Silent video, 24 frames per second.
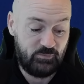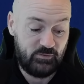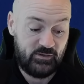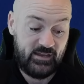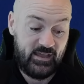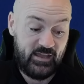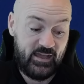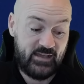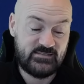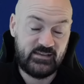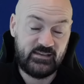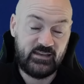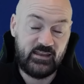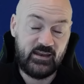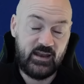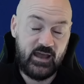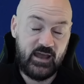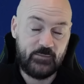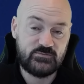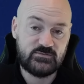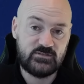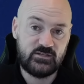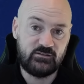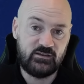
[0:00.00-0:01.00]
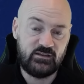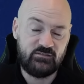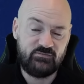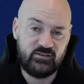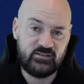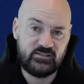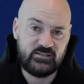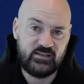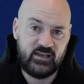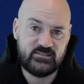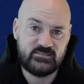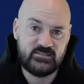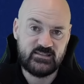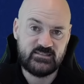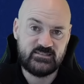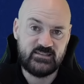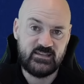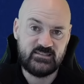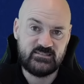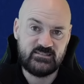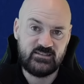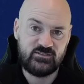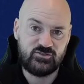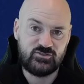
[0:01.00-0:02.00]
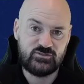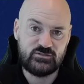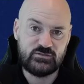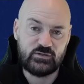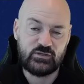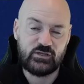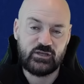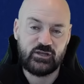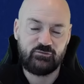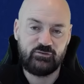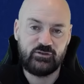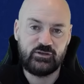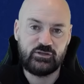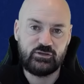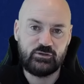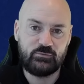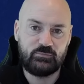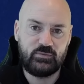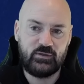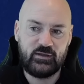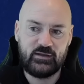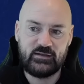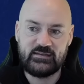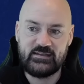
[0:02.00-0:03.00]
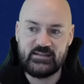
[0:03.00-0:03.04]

But he has had an absolutely fantastic season and does look like a really good player.